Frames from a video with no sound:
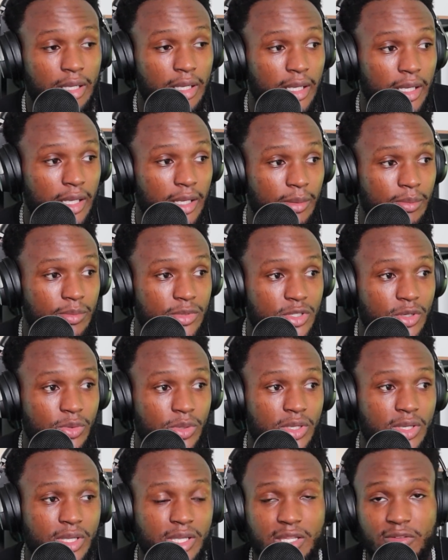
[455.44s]
um, so
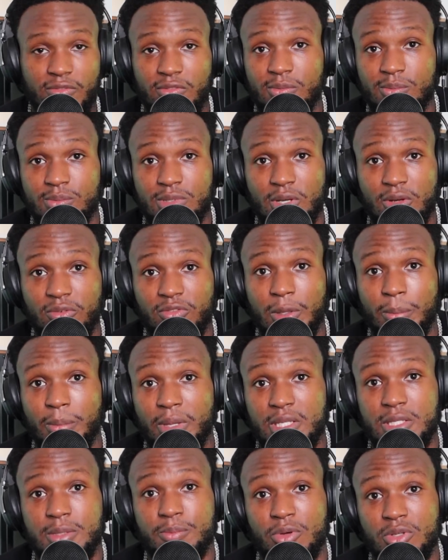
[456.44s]
he can give himself the
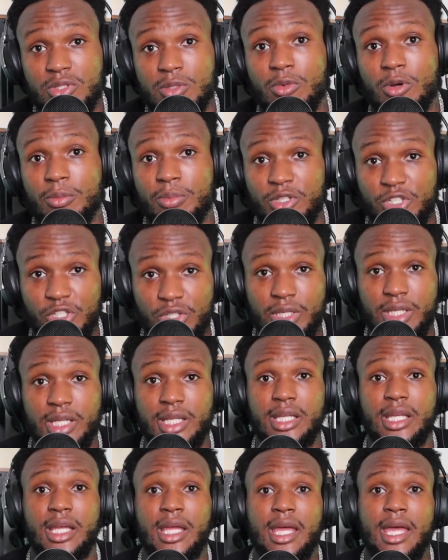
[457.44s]
best possible
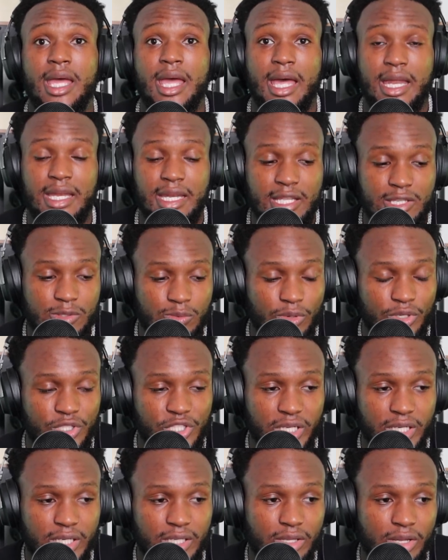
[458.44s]
opportunity. And that's what
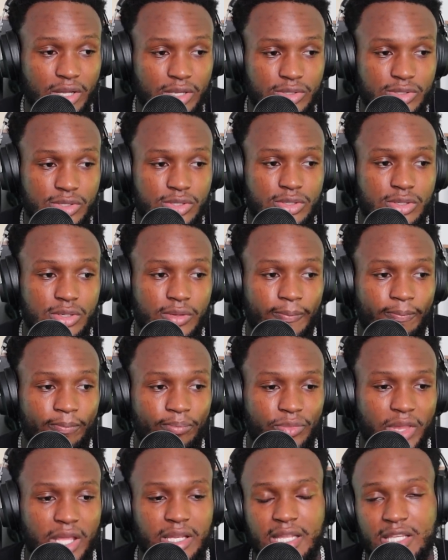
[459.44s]
Jake does,
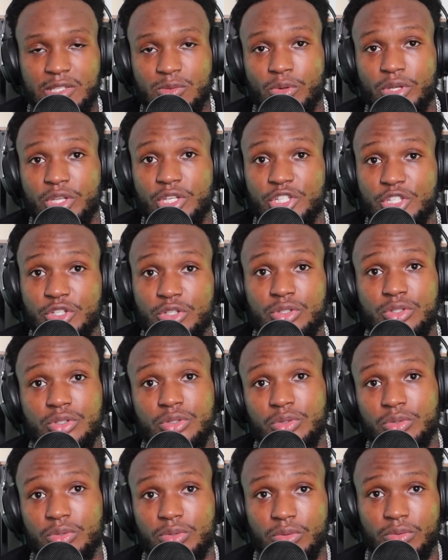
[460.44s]
and that's what he should
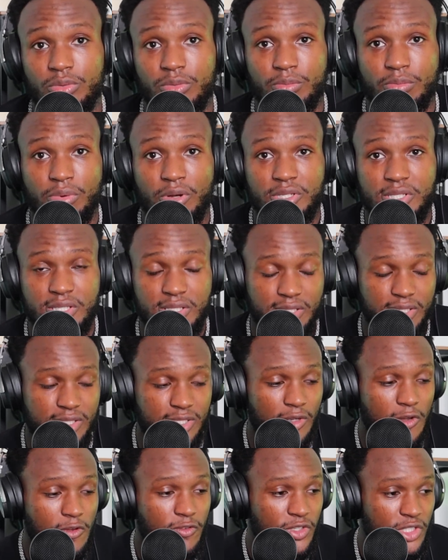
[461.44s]
do. Boxing's a
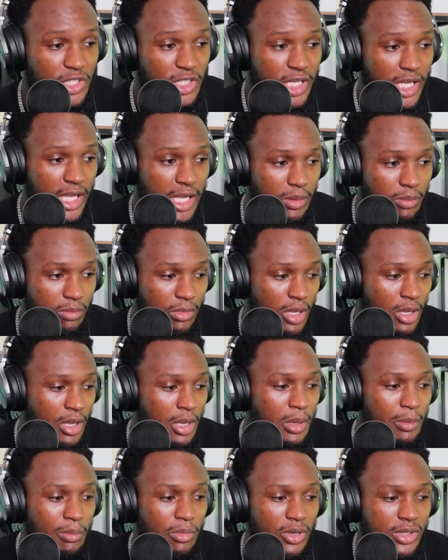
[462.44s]
selfish game.
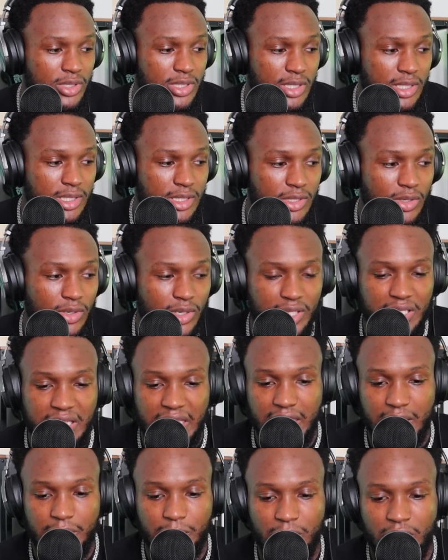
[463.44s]
Boxing is not a
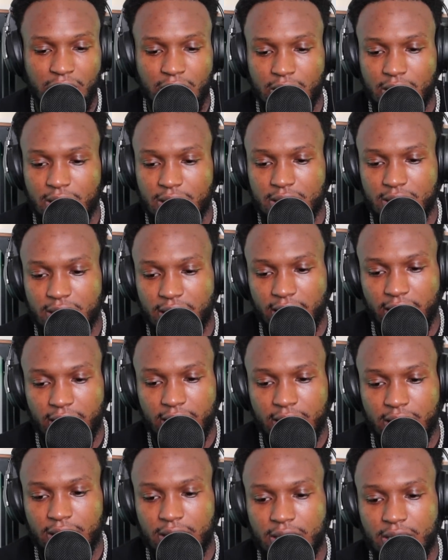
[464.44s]
game
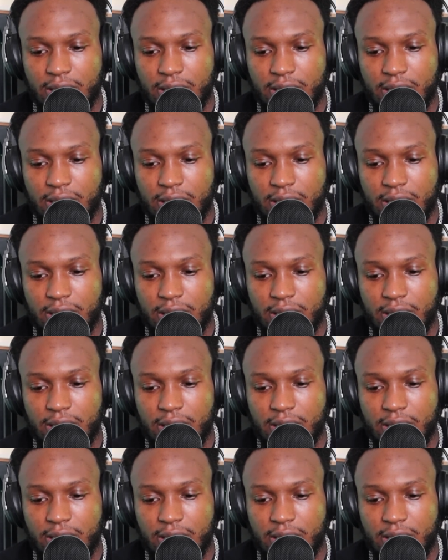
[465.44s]
that